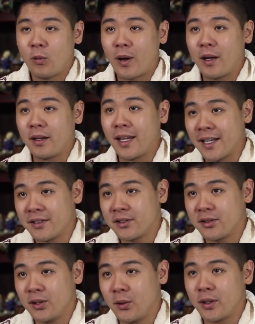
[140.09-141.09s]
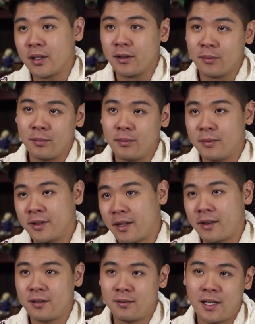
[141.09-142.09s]
While yes, you can
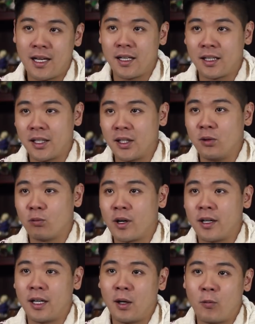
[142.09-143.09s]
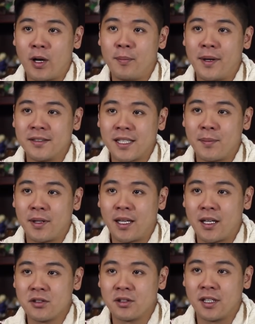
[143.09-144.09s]
technically run a web-based
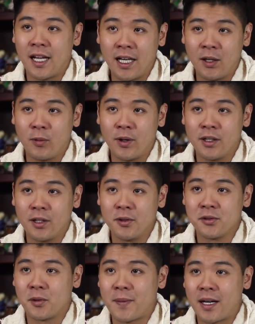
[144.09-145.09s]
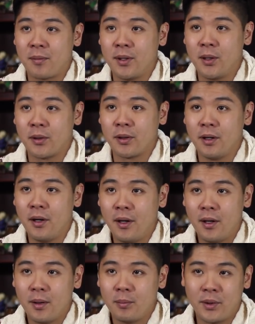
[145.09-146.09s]
application on any Windows or Mac computer,
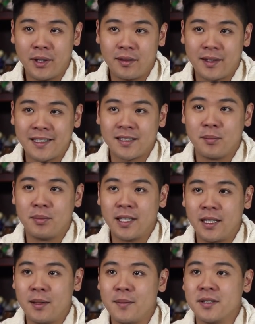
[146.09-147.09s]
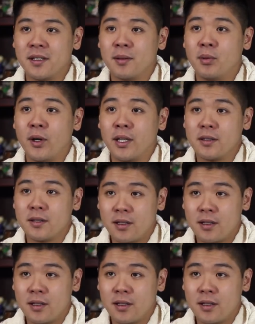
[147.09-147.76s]
but that's completely missing the point.